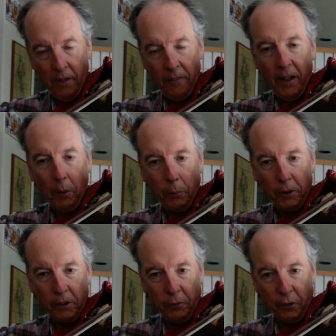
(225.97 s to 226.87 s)
Now bring
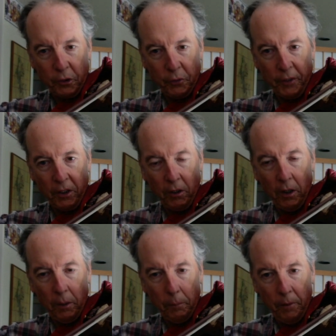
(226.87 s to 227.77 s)
the 1st finger
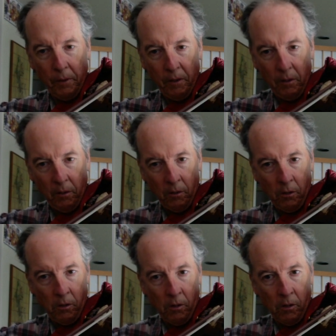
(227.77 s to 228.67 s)
up.
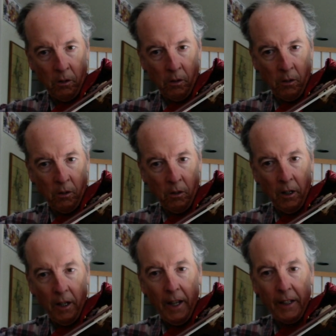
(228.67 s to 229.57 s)

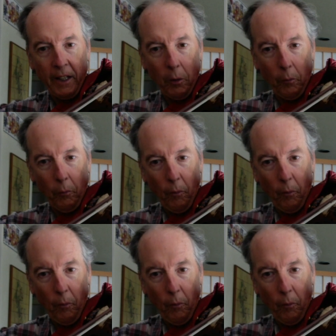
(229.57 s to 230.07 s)
And now,